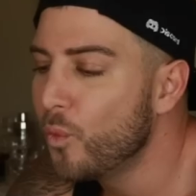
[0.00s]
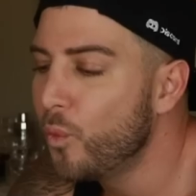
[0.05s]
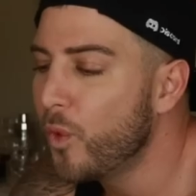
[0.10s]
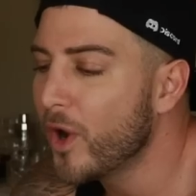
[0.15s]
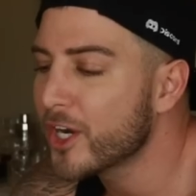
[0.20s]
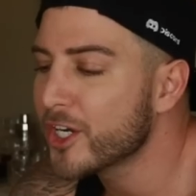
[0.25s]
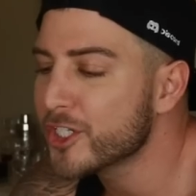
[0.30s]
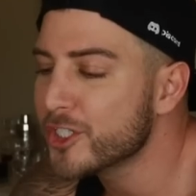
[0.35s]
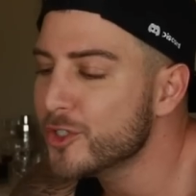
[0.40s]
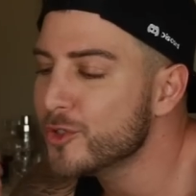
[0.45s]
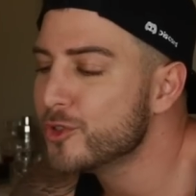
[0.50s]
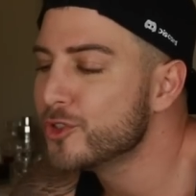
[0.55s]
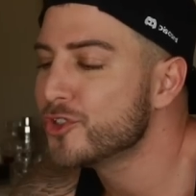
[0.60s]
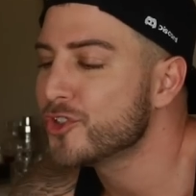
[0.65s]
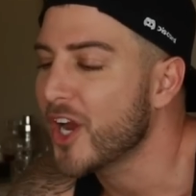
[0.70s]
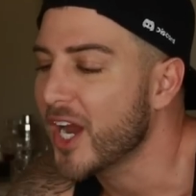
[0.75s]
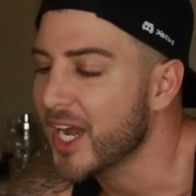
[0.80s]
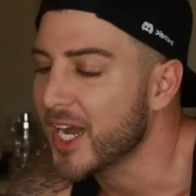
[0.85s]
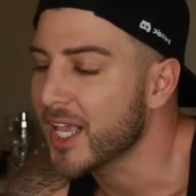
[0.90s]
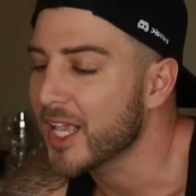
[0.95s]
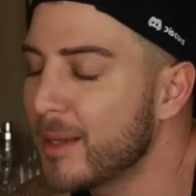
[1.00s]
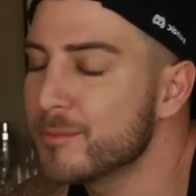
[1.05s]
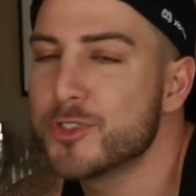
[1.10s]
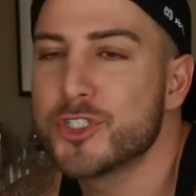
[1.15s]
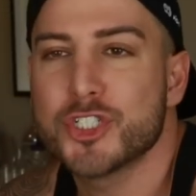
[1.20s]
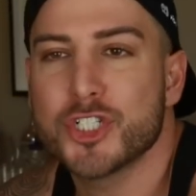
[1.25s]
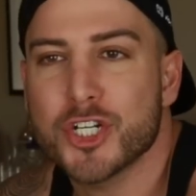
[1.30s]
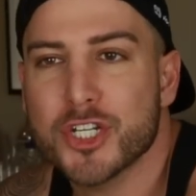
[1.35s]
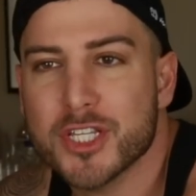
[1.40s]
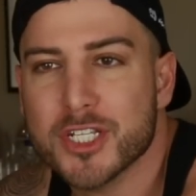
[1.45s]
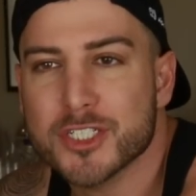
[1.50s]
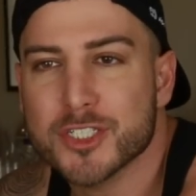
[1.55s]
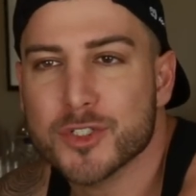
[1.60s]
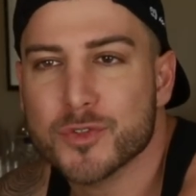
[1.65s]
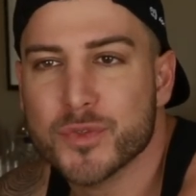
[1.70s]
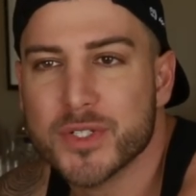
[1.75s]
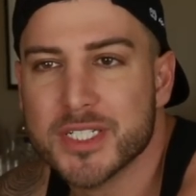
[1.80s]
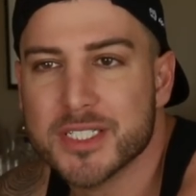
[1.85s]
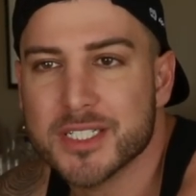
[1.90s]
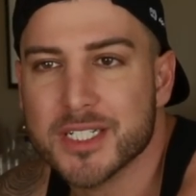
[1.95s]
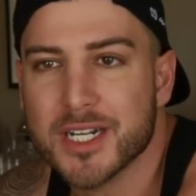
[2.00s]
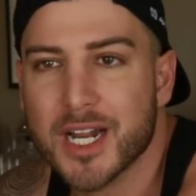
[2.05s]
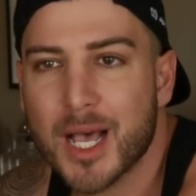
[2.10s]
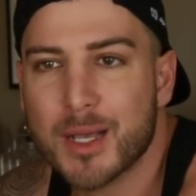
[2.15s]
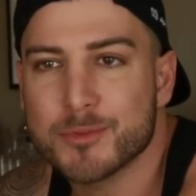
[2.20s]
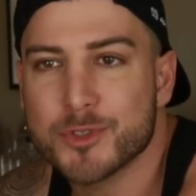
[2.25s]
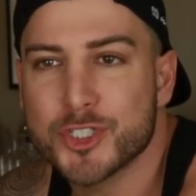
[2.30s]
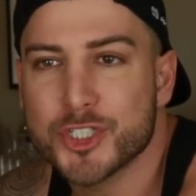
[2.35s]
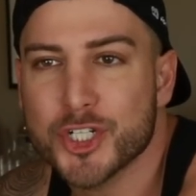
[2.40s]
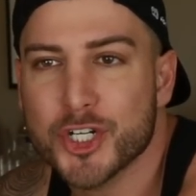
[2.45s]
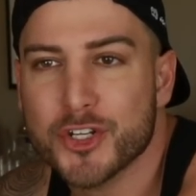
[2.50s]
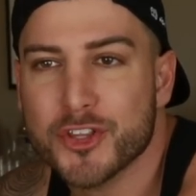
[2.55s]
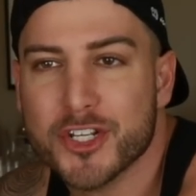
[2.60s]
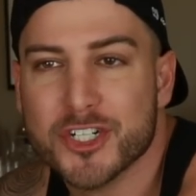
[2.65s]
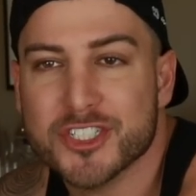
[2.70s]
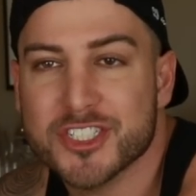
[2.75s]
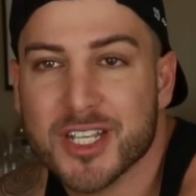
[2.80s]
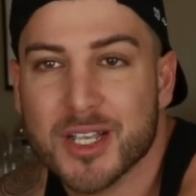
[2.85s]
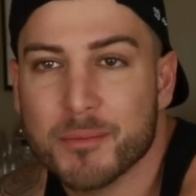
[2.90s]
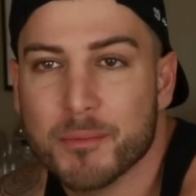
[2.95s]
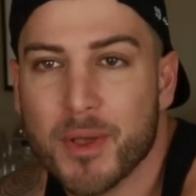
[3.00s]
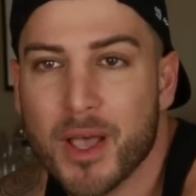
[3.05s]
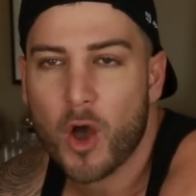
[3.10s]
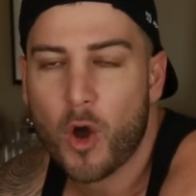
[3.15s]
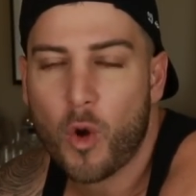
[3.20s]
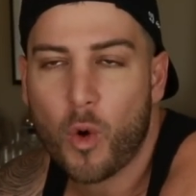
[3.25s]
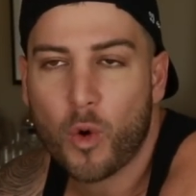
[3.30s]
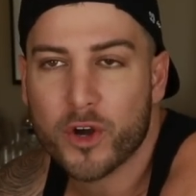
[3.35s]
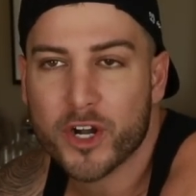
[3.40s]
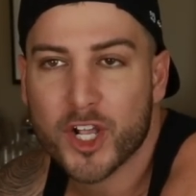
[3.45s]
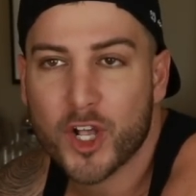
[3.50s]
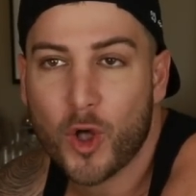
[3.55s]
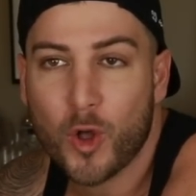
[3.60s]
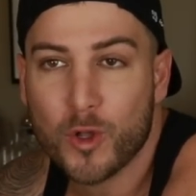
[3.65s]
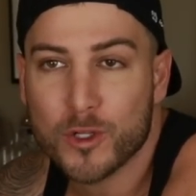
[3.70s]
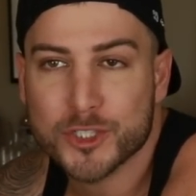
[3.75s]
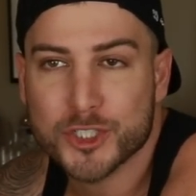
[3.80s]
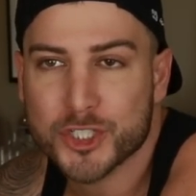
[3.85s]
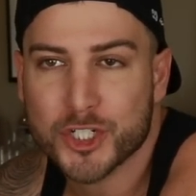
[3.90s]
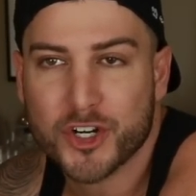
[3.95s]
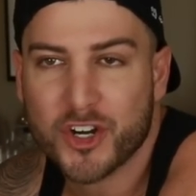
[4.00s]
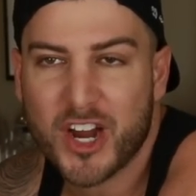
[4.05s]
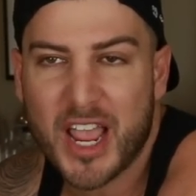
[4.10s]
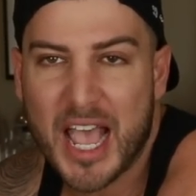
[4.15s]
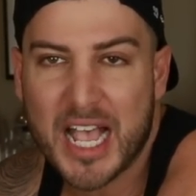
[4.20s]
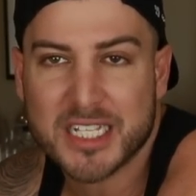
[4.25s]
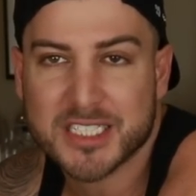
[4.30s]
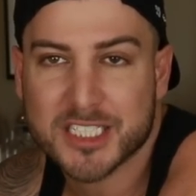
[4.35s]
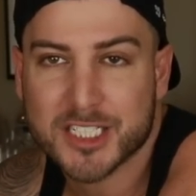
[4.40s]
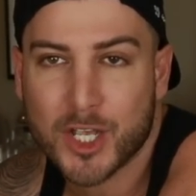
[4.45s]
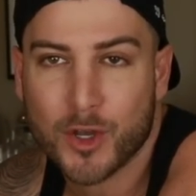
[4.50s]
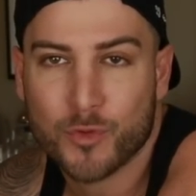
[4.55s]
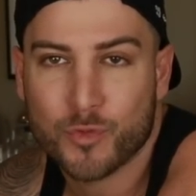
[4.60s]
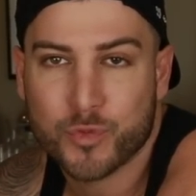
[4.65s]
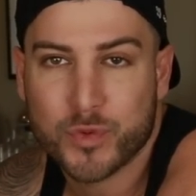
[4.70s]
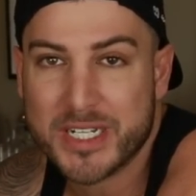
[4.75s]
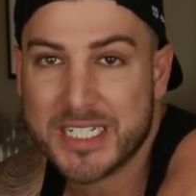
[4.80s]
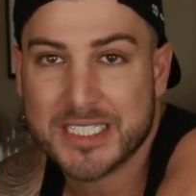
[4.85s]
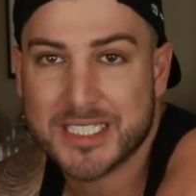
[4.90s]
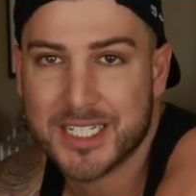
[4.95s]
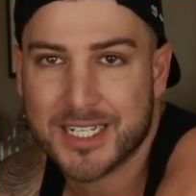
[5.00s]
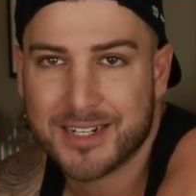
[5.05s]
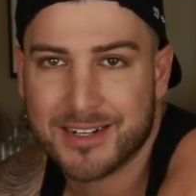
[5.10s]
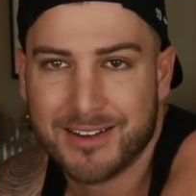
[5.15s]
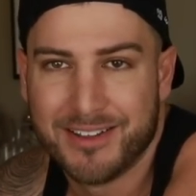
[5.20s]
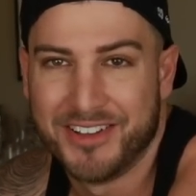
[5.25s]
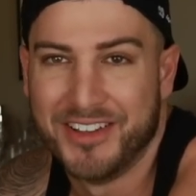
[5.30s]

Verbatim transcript: What are you straining? I'm sure there's a reason. I'm sure there's some horticulture-esque reason